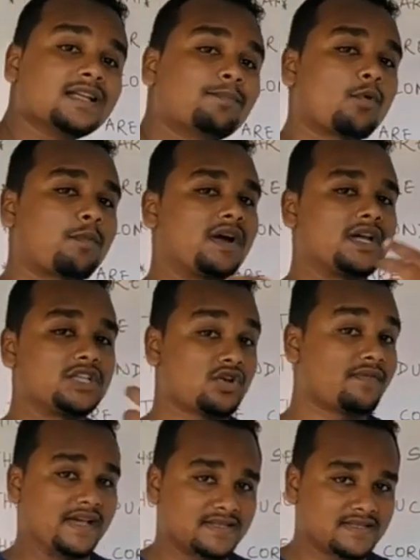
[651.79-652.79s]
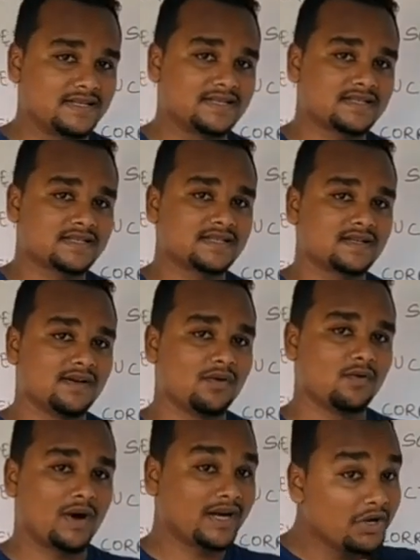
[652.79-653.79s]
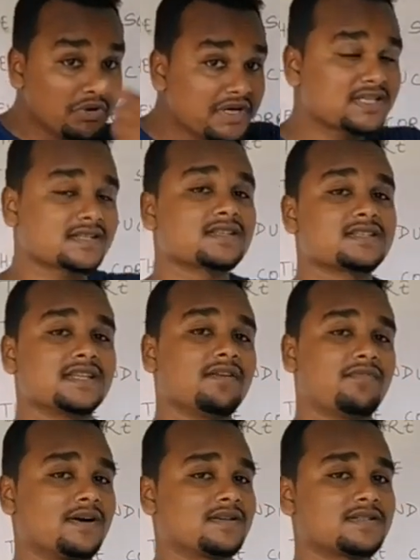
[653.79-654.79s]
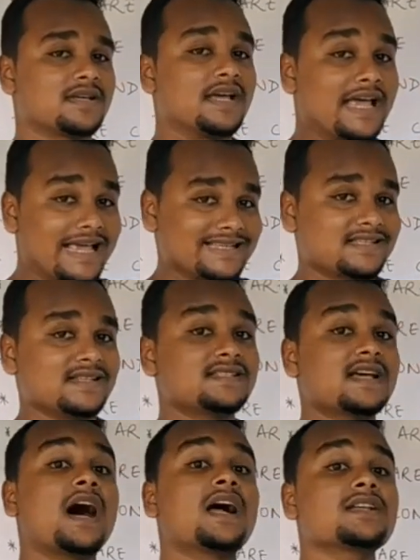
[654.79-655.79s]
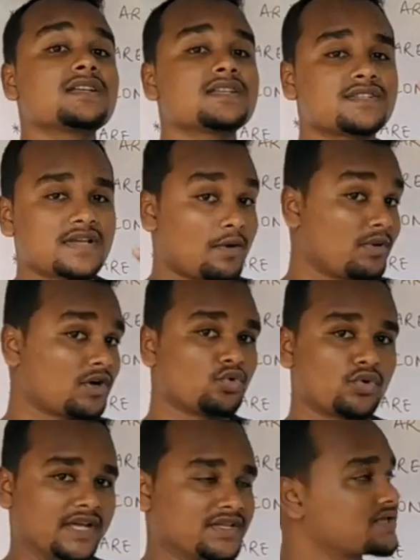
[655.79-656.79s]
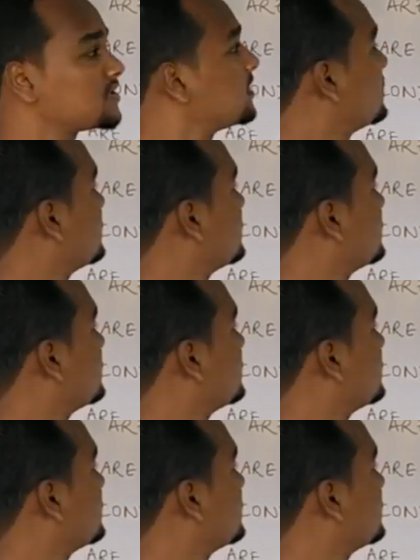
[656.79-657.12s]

the properties of acids? What did we discuss in the first? Acids are sour to taste.